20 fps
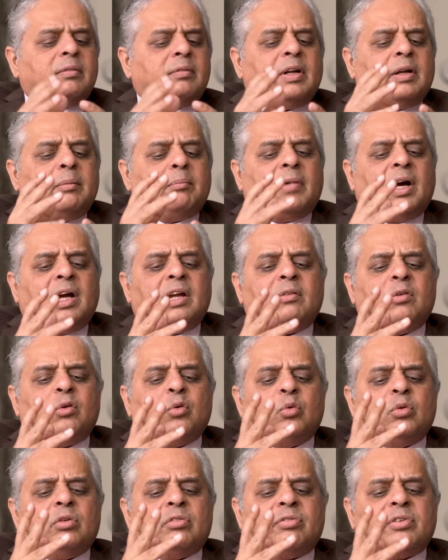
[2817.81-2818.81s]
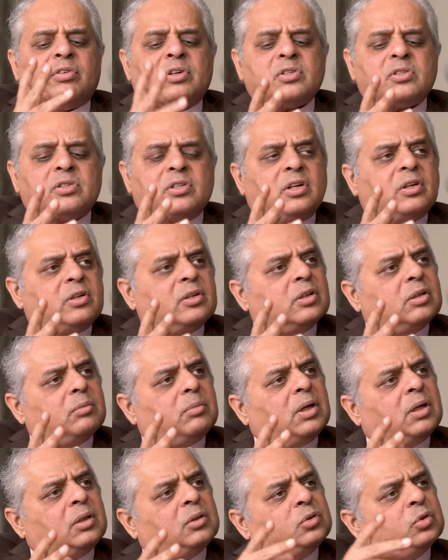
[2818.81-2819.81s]
in my view, the first theater
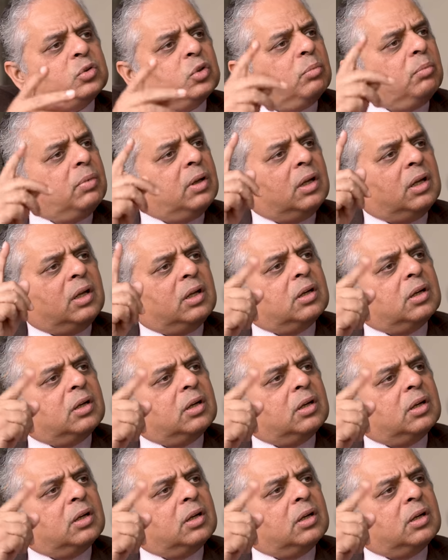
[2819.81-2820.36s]
command should be